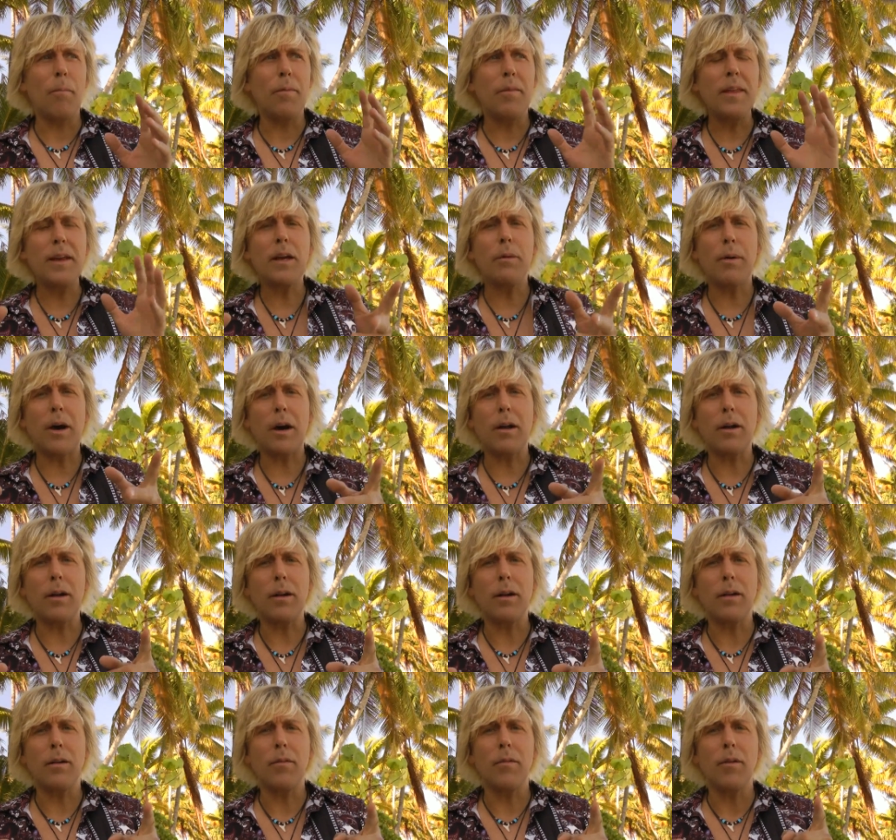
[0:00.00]
Think about it
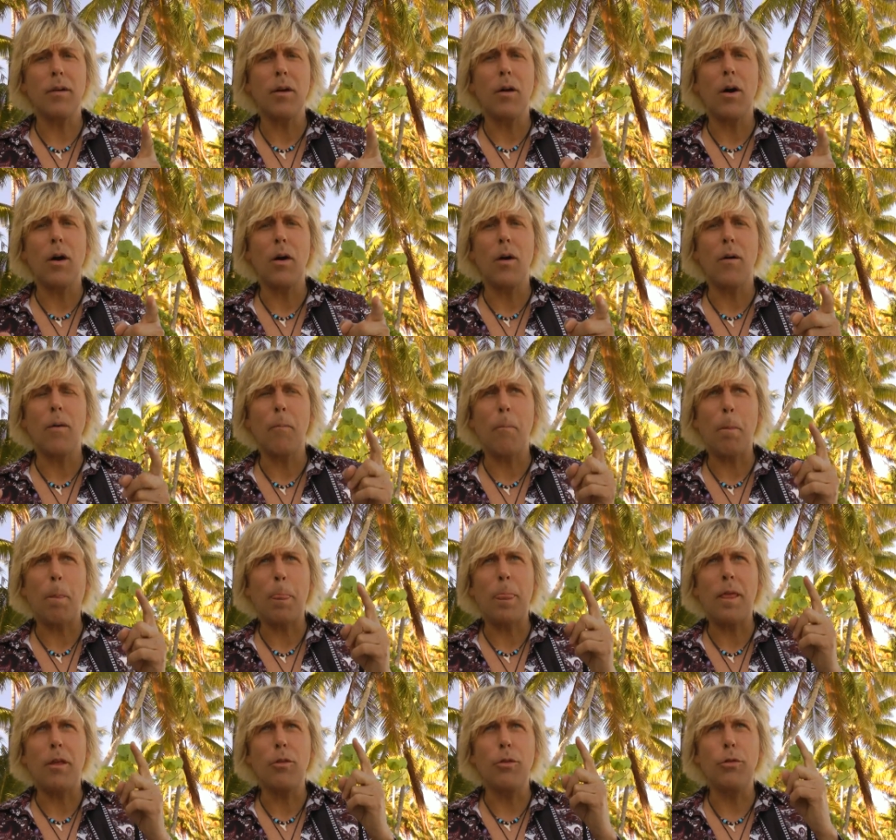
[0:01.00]

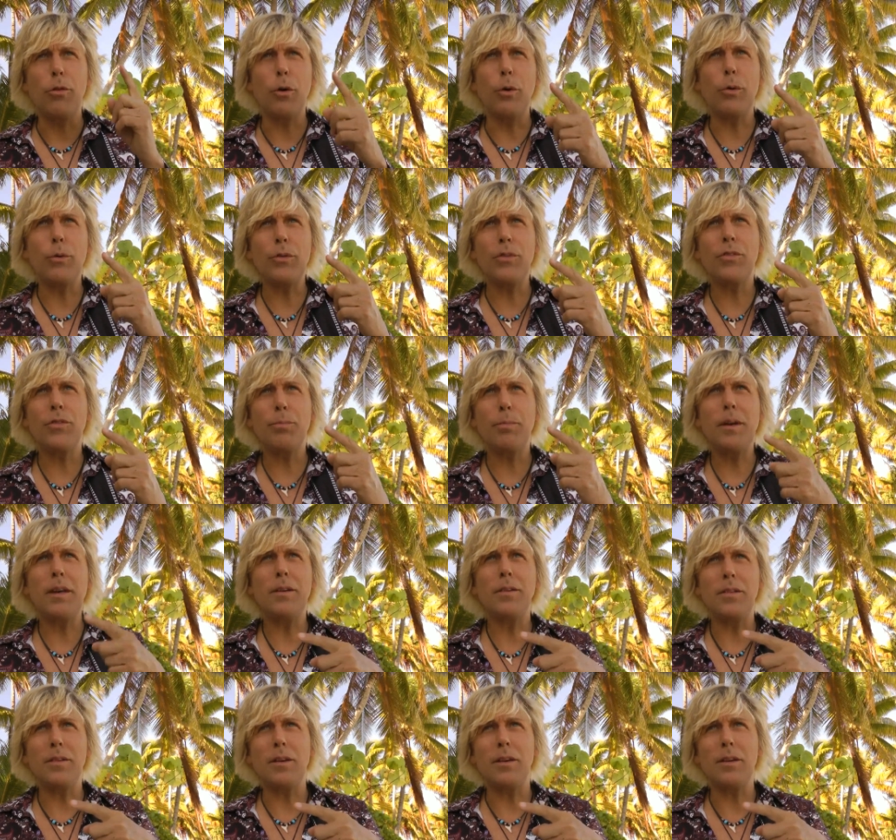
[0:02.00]
those
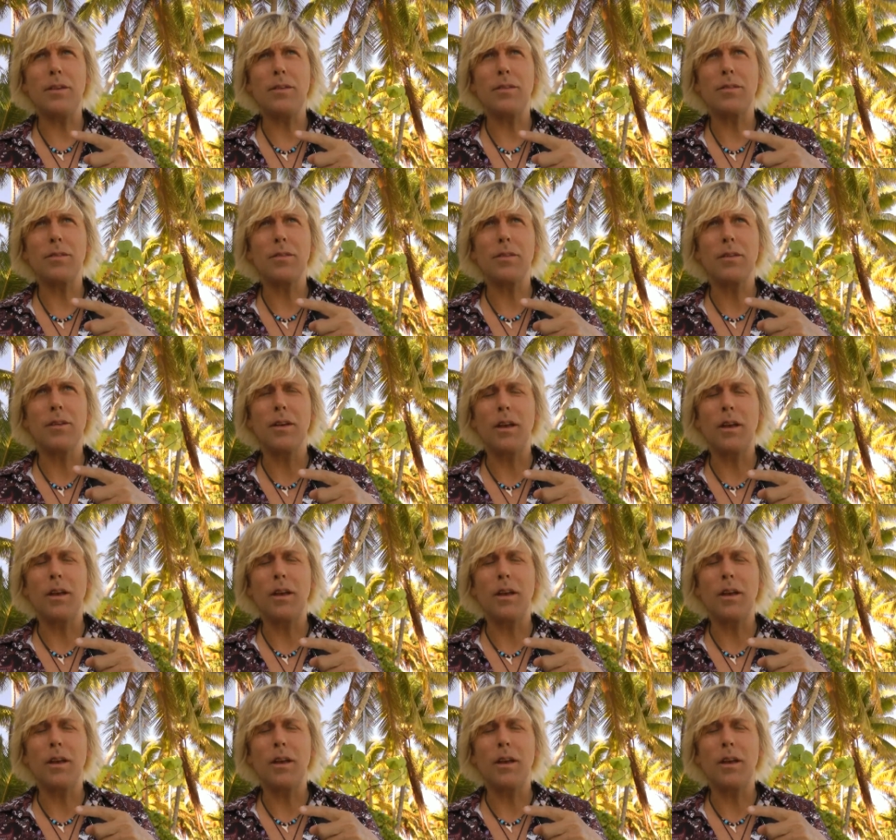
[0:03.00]
species